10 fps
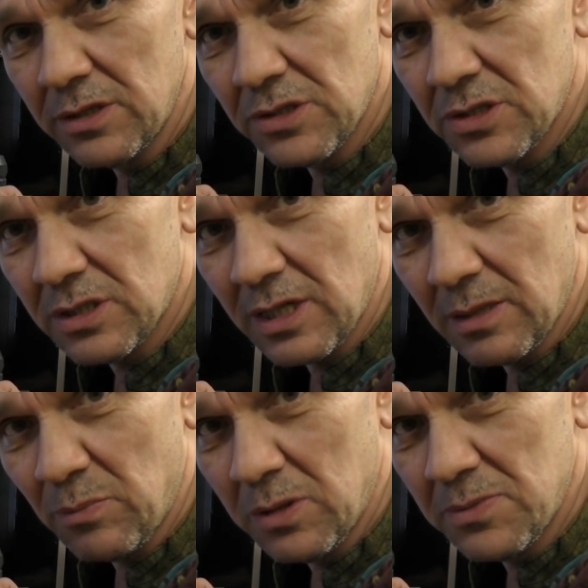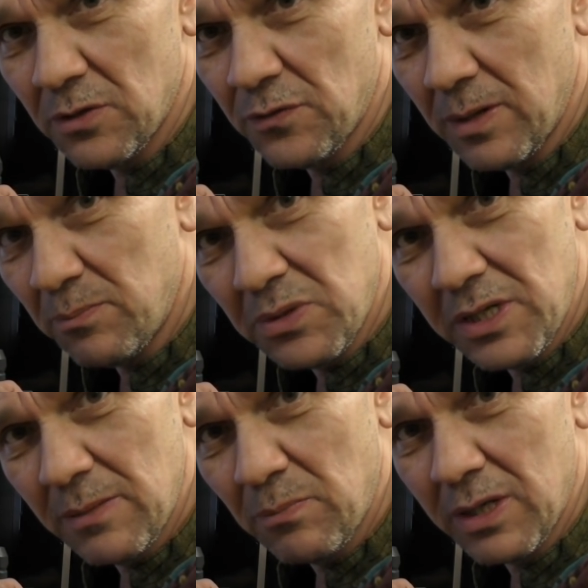you just take the pipes off that, put
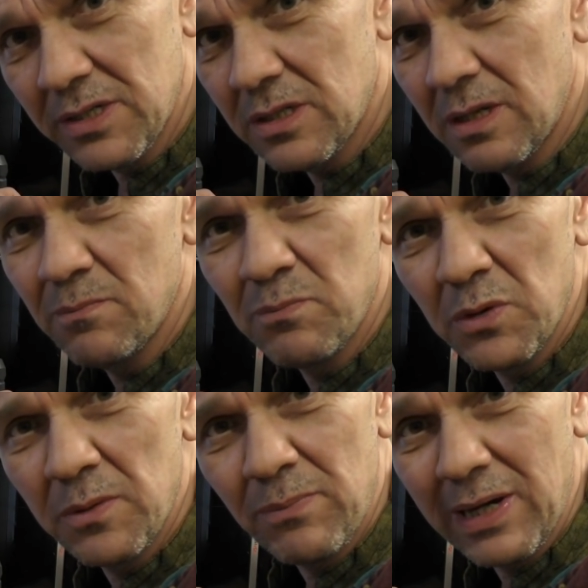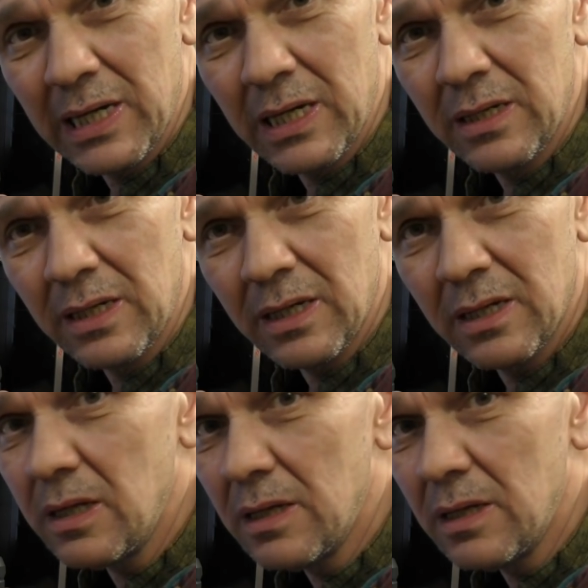it in place, and then put them back in again.